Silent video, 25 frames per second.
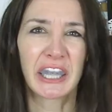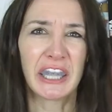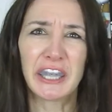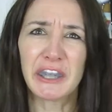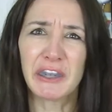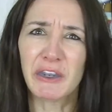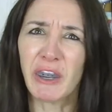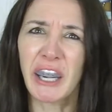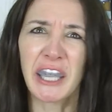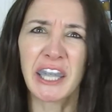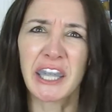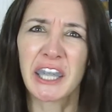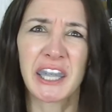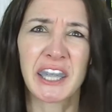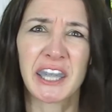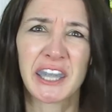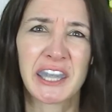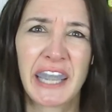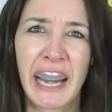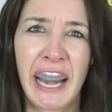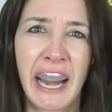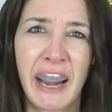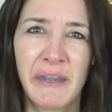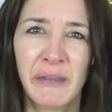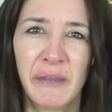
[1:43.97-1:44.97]
Can you
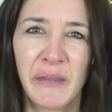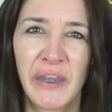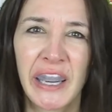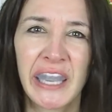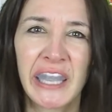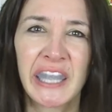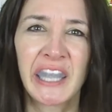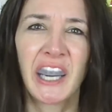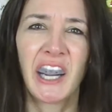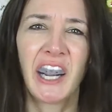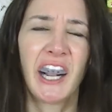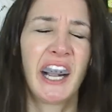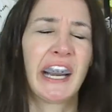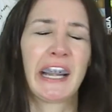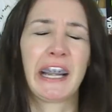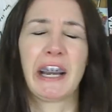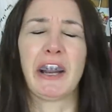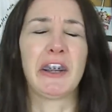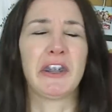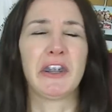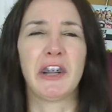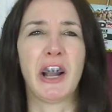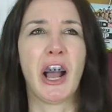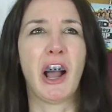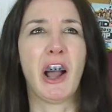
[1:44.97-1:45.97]
understand me? I
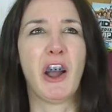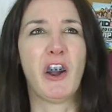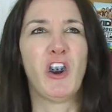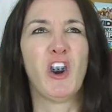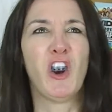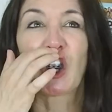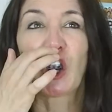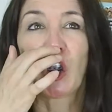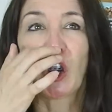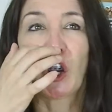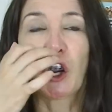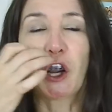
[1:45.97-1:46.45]
don't know.